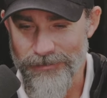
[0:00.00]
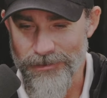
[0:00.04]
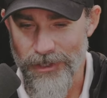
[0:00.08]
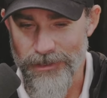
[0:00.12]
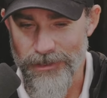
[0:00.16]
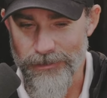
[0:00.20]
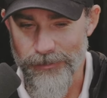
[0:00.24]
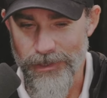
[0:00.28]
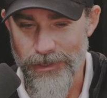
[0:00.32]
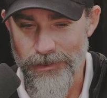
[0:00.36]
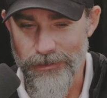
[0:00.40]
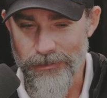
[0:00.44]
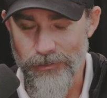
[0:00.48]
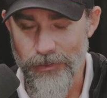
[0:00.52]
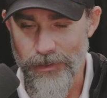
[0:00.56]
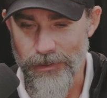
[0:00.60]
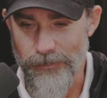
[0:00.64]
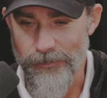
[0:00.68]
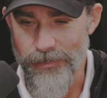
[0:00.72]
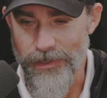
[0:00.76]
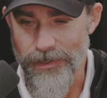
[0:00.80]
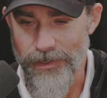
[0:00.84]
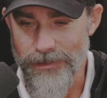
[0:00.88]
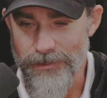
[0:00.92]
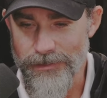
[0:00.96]
talked about quite a
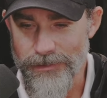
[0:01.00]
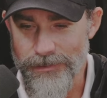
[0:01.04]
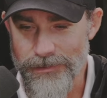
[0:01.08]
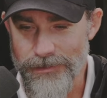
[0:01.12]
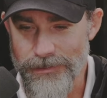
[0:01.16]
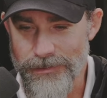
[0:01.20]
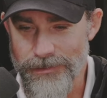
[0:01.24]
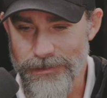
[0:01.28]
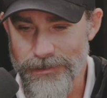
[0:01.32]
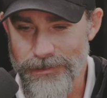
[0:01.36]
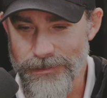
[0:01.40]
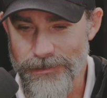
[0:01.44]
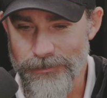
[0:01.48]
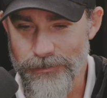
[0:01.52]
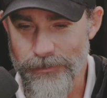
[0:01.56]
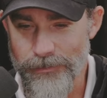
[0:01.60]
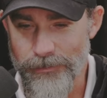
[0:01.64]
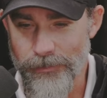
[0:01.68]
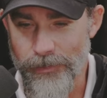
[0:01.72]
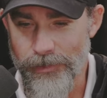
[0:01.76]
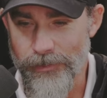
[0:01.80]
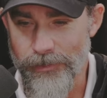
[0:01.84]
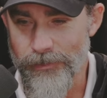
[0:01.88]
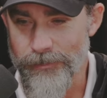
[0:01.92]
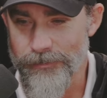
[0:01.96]
bit is he says we
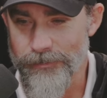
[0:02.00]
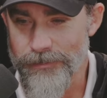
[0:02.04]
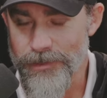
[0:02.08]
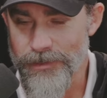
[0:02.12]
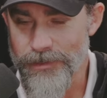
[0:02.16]
want to